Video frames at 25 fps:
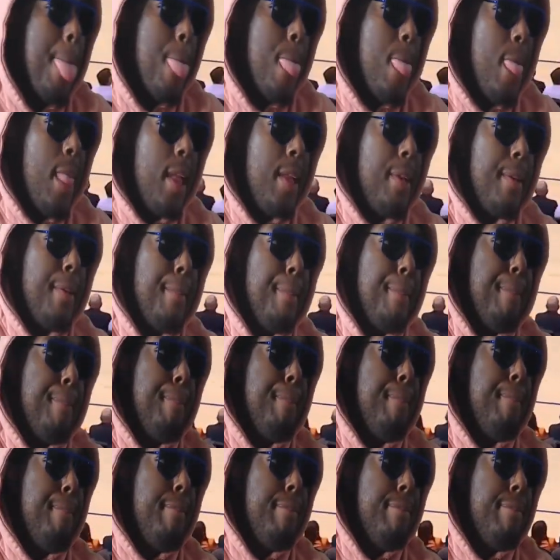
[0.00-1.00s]
As you can
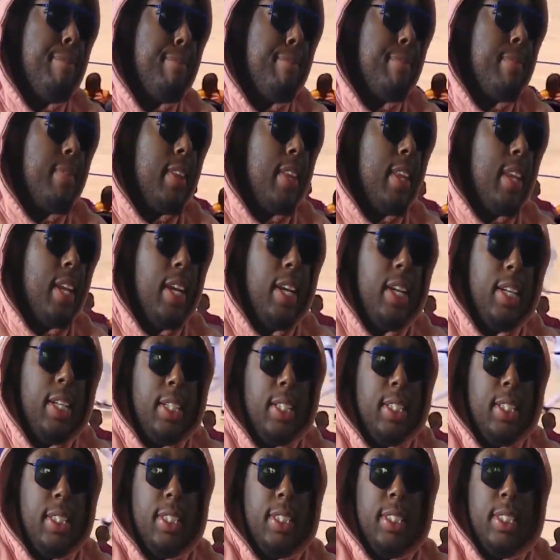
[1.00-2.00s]
have in a game, and
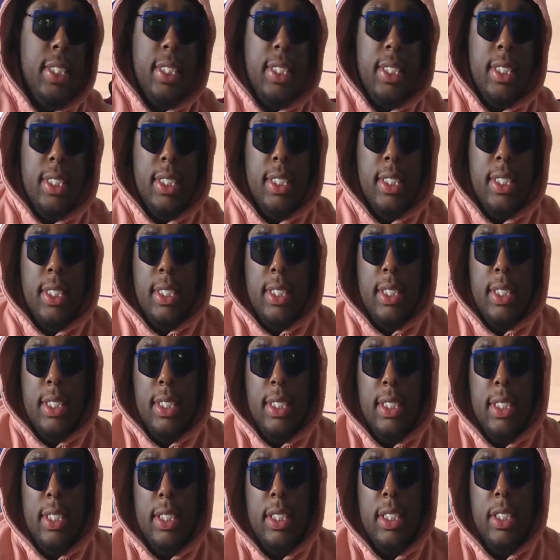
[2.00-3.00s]
it didn't get called.
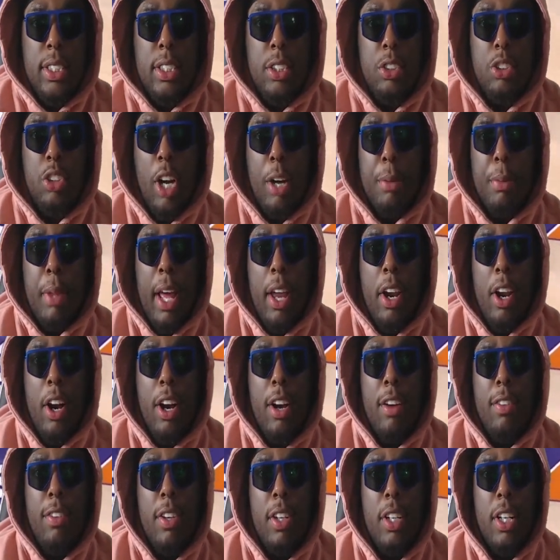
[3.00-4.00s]
Drop that
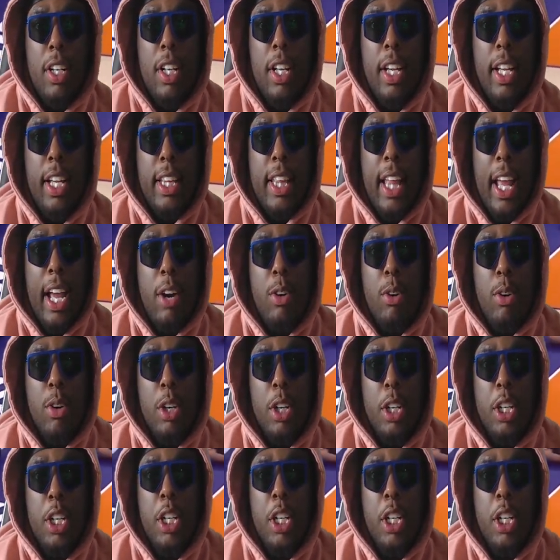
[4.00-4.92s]
off. Hit that corner.